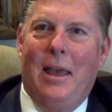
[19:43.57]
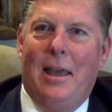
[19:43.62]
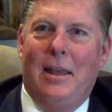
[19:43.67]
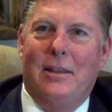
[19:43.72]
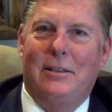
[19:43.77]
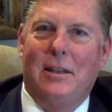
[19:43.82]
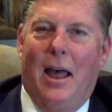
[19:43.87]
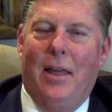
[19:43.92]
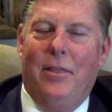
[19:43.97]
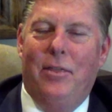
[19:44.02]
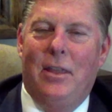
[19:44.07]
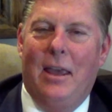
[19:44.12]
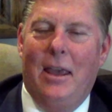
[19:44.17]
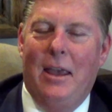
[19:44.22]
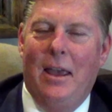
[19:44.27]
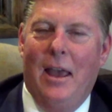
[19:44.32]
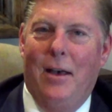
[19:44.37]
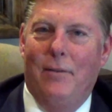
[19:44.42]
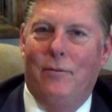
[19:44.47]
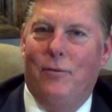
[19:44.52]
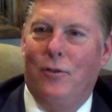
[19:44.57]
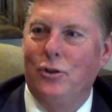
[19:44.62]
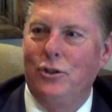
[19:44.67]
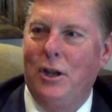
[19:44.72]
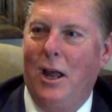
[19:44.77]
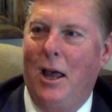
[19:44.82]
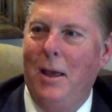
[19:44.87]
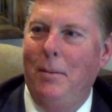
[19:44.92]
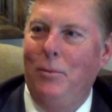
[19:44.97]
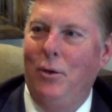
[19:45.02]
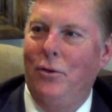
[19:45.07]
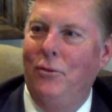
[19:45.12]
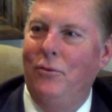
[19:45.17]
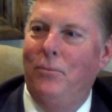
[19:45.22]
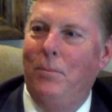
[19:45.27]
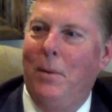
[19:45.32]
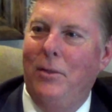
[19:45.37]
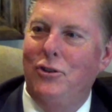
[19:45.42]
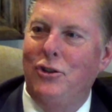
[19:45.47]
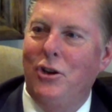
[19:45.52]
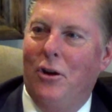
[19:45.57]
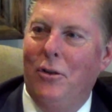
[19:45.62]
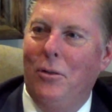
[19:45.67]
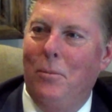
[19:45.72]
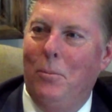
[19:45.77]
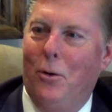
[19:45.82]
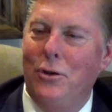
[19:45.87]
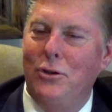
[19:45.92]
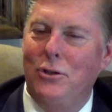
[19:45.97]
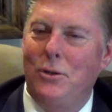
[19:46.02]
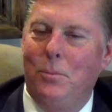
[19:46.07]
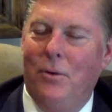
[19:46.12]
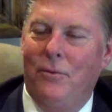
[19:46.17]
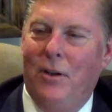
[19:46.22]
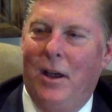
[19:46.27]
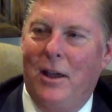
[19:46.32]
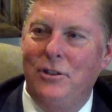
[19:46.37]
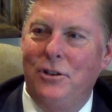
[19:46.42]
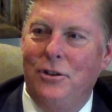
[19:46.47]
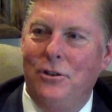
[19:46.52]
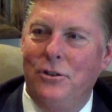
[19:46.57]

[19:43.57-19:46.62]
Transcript: It's not the first time you've been chair of the Board of Supervisors.